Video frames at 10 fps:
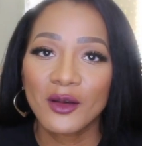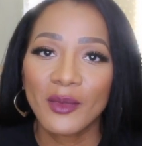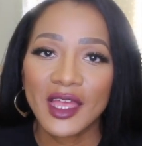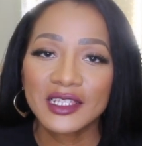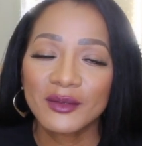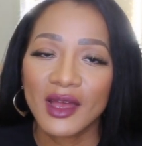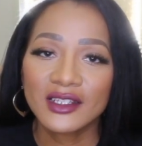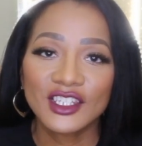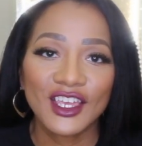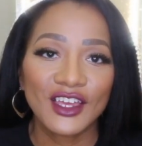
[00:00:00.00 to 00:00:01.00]
welcome back to
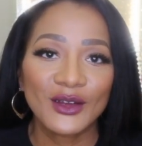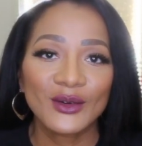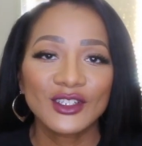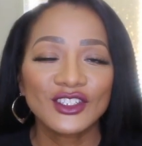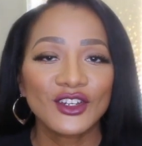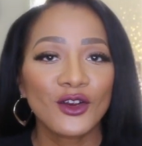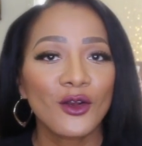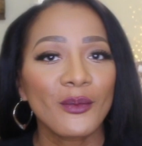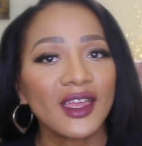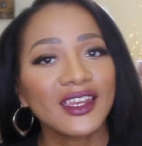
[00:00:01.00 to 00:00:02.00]
my channel it's your
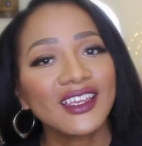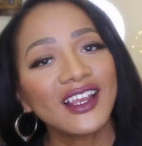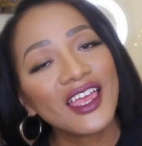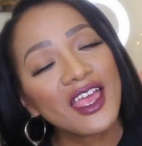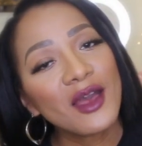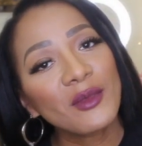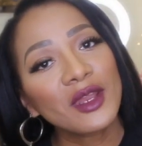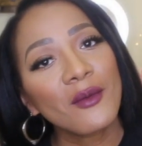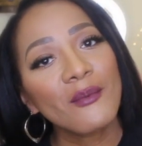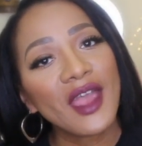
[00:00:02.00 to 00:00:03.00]
girl Mandy Glam
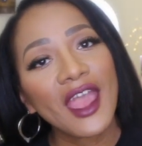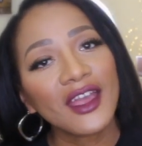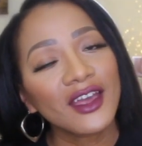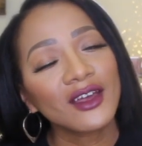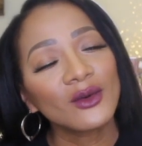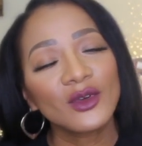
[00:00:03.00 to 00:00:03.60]
and I'm back